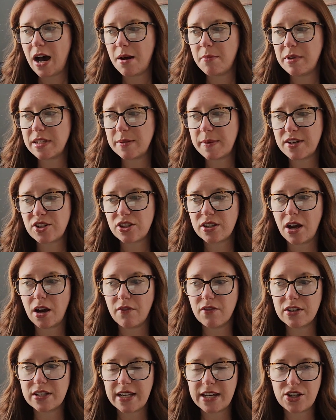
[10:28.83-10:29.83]
especially
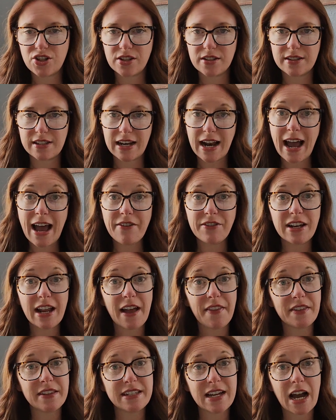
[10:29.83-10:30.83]
conversations that I haven't
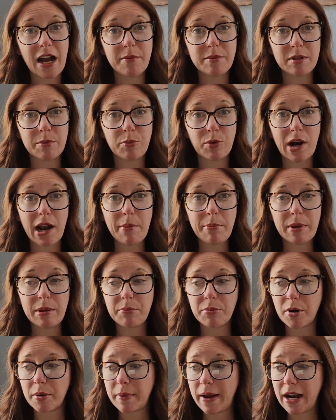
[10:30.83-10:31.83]
had the time to prep and
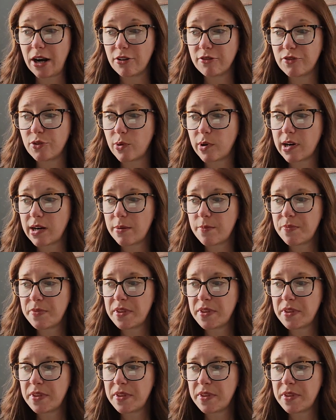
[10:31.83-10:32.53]
prepare for.